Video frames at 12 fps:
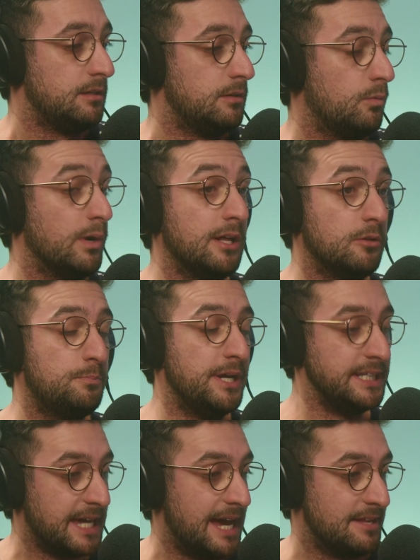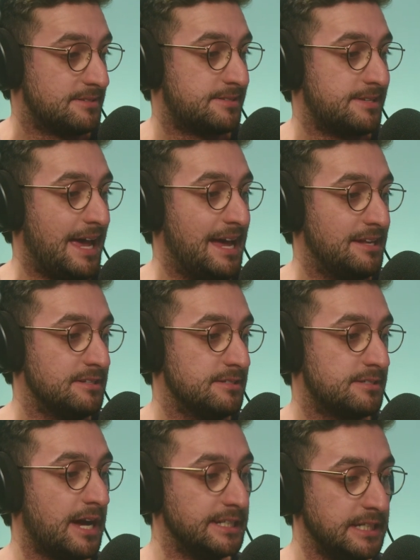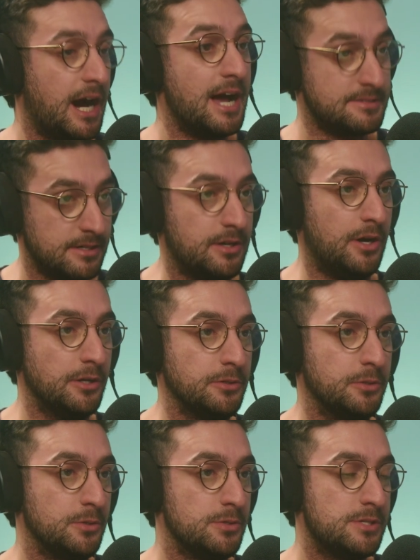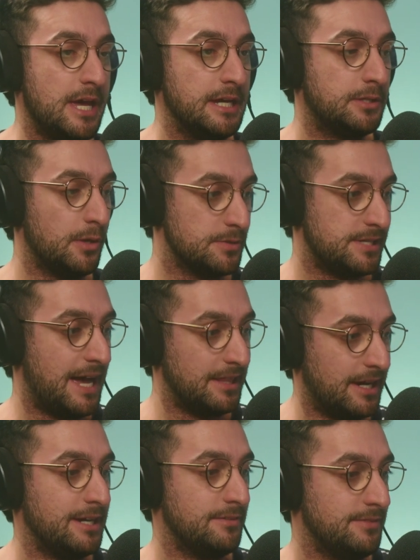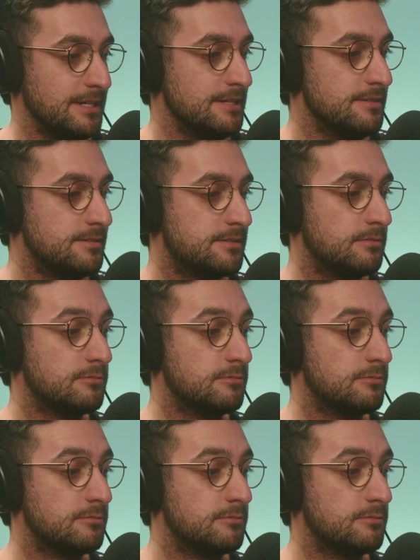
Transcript: Well, Benny Gantz and Gadi Eisenkot, who's a close ally of his,